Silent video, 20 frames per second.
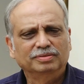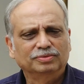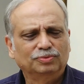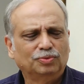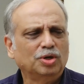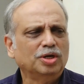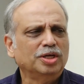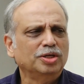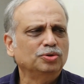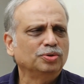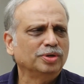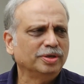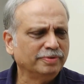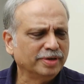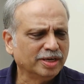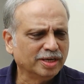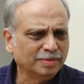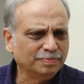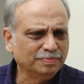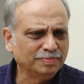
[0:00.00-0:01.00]
What are you
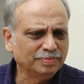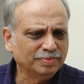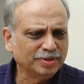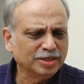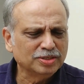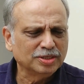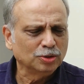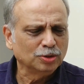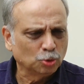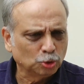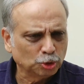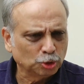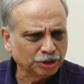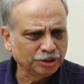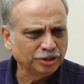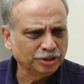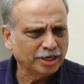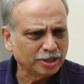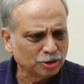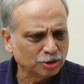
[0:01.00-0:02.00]
giving up? It's a
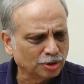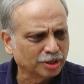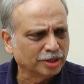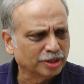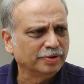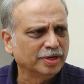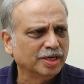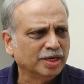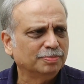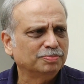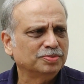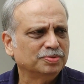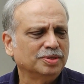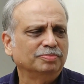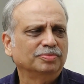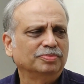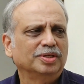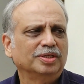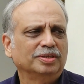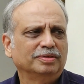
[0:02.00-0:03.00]
notion that you're giving up
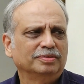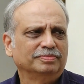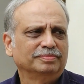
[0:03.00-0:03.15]
something.